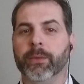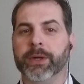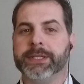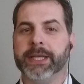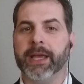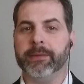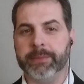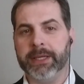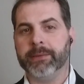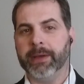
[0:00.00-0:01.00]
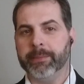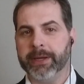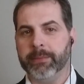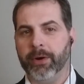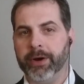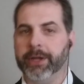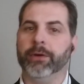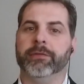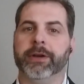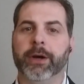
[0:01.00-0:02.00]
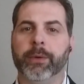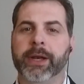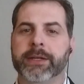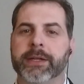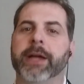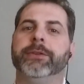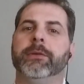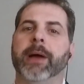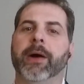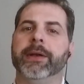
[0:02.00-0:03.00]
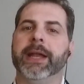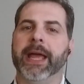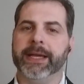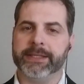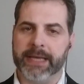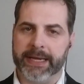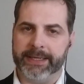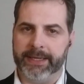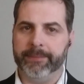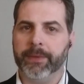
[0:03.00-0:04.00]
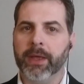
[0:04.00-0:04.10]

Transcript: Once again, me and my buddy Mario over here, we're going to talk to you about anxiety.